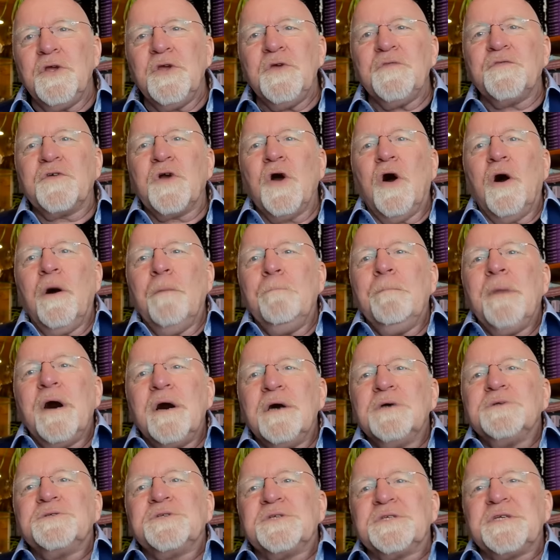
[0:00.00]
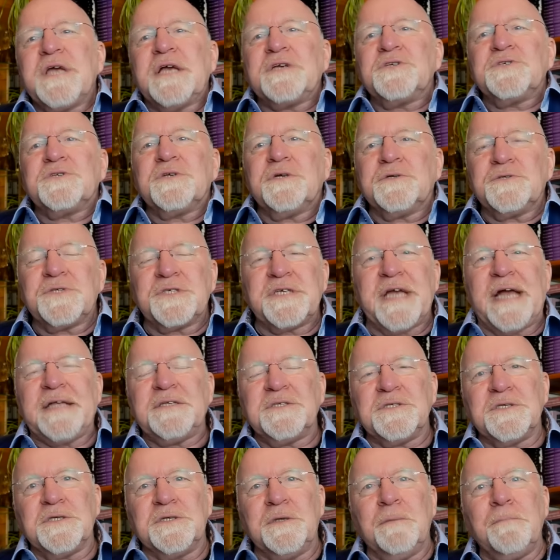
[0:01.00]
you've got Mars sextile
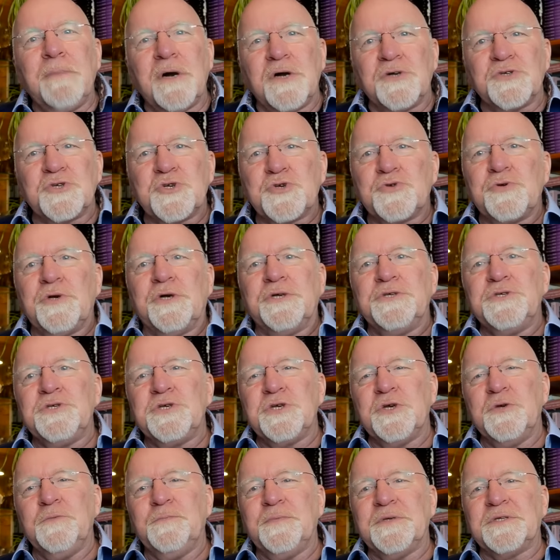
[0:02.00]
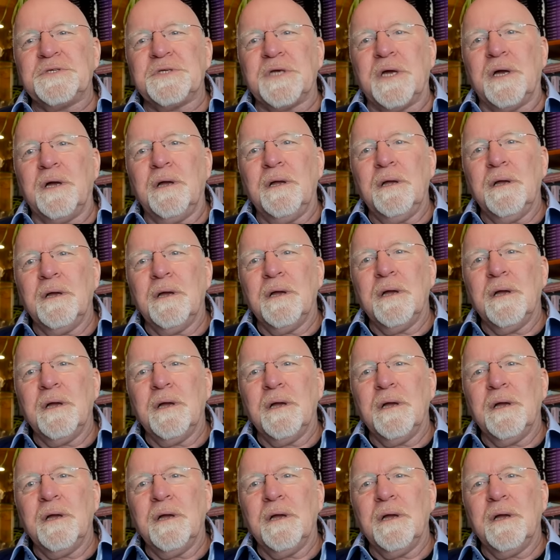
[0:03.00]
Saturn and Mars trine Jupiter.